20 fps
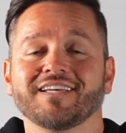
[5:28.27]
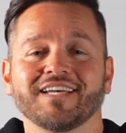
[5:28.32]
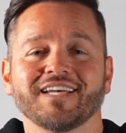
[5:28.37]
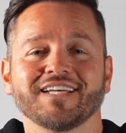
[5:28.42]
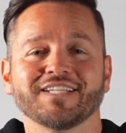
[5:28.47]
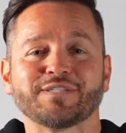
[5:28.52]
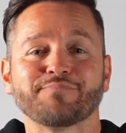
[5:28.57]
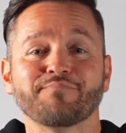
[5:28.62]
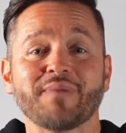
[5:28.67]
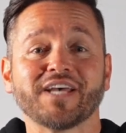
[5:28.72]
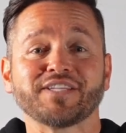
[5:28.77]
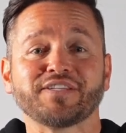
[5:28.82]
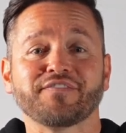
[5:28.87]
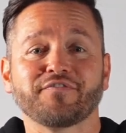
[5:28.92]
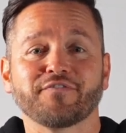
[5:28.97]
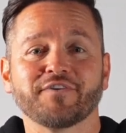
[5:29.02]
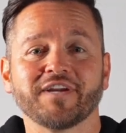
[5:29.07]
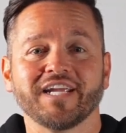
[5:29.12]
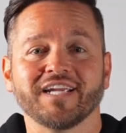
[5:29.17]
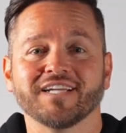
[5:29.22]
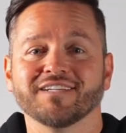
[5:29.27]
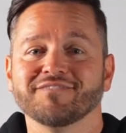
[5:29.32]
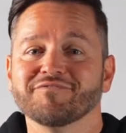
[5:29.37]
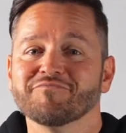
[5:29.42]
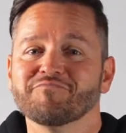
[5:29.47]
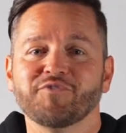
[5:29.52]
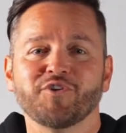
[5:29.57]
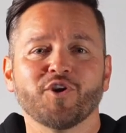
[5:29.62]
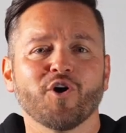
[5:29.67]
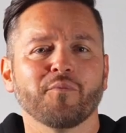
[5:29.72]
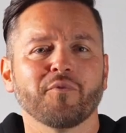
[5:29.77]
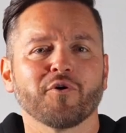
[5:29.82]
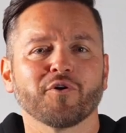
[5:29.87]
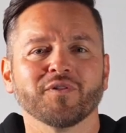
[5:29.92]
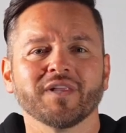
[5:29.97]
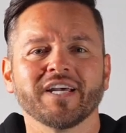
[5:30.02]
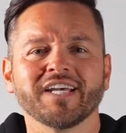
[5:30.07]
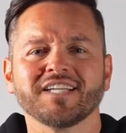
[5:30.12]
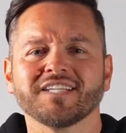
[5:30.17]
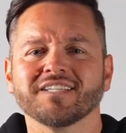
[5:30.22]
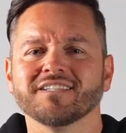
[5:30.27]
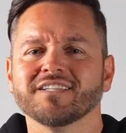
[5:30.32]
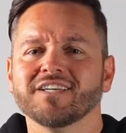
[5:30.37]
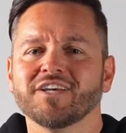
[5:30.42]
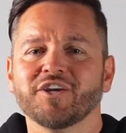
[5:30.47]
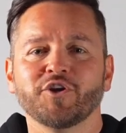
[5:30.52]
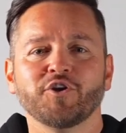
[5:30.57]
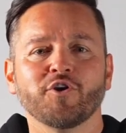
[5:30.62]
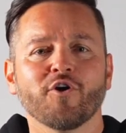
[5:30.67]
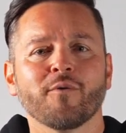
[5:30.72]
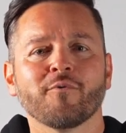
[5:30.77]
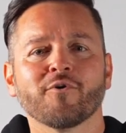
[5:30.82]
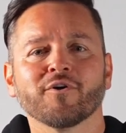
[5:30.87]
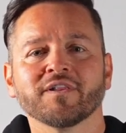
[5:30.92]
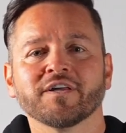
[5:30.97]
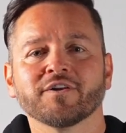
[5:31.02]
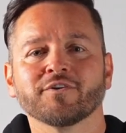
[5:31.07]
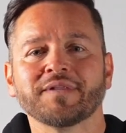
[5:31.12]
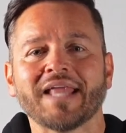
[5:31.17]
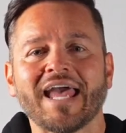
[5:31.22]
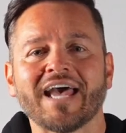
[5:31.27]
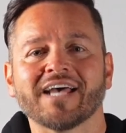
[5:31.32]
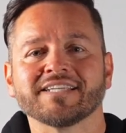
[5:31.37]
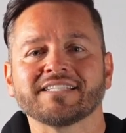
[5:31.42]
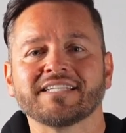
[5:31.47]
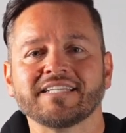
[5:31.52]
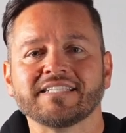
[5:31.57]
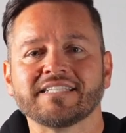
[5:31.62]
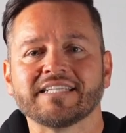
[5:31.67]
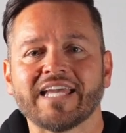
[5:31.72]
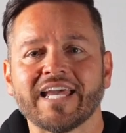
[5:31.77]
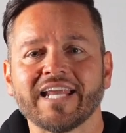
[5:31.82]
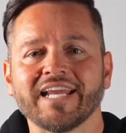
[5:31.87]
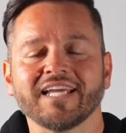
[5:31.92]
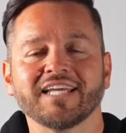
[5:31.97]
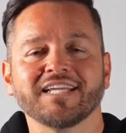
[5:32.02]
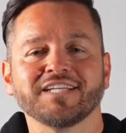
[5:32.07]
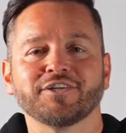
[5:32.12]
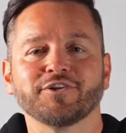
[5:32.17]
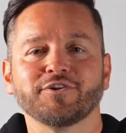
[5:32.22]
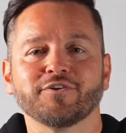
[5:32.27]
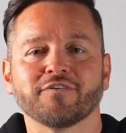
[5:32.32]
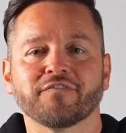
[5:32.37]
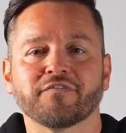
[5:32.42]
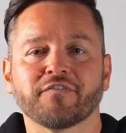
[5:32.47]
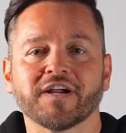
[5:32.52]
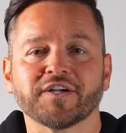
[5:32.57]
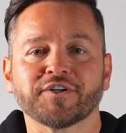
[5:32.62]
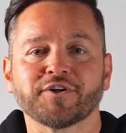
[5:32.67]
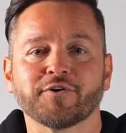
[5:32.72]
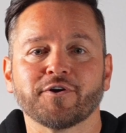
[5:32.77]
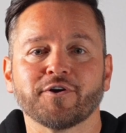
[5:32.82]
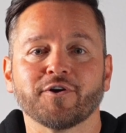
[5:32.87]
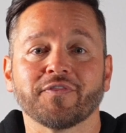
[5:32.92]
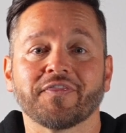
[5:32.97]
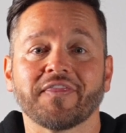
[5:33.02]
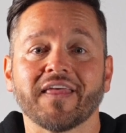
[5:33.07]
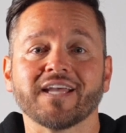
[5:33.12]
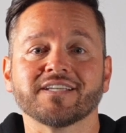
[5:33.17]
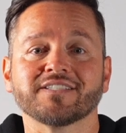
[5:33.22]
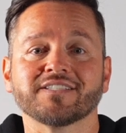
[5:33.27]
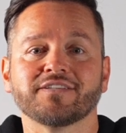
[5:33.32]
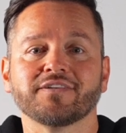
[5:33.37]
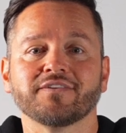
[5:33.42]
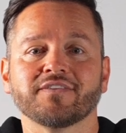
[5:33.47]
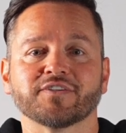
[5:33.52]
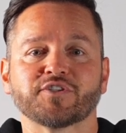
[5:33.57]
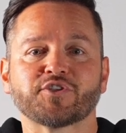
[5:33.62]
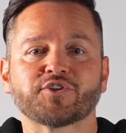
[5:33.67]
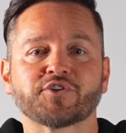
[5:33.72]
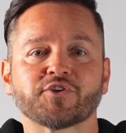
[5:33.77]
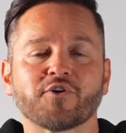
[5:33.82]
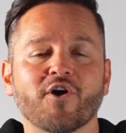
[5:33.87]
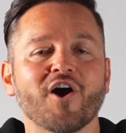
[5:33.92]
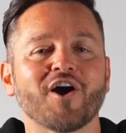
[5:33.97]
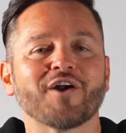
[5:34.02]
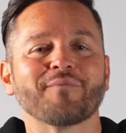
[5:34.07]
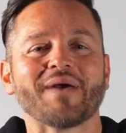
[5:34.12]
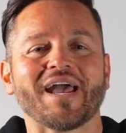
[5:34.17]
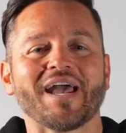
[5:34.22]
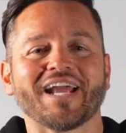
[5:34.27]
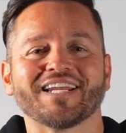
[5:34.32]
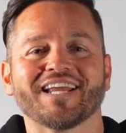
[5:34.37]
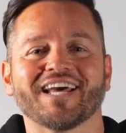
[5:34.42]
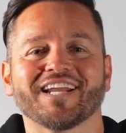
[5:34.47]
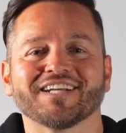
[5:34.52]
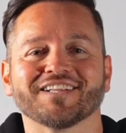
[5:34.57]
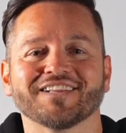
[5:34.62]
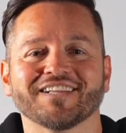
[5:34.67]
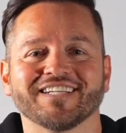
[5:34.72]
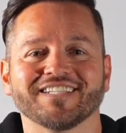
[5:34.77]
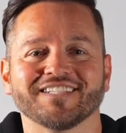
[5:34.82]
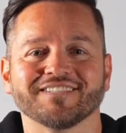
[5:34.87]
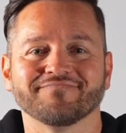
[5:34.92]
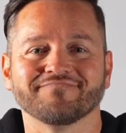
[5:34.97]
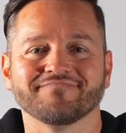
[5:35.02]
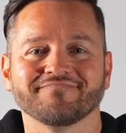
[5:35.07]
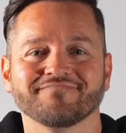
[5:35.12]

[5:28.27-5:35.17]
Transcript: It's mess-free. No more lint, no more little nasties getting into your fresh oil thanks to the strong magnetic lid.